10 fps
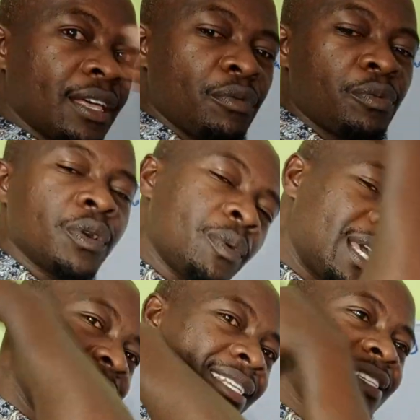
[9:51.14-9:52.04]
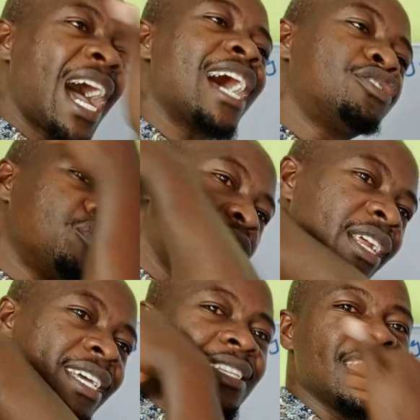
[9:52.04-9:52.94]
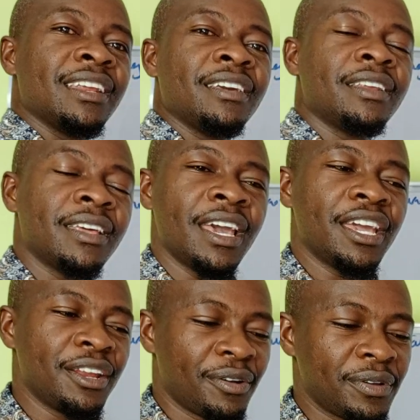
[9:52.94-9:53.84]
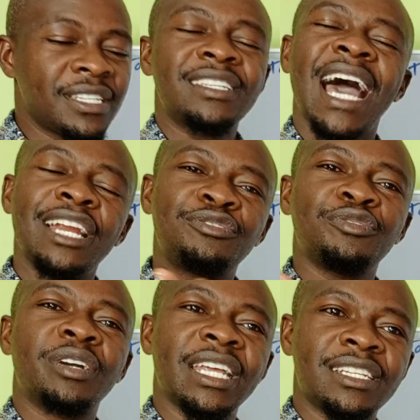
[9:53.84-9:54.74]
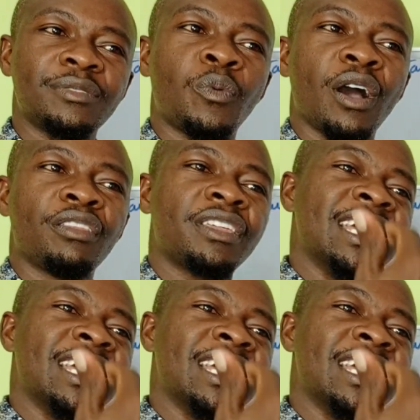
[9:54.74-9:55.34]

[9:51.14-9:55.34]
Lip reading: it's hard to create it's hard to create wealth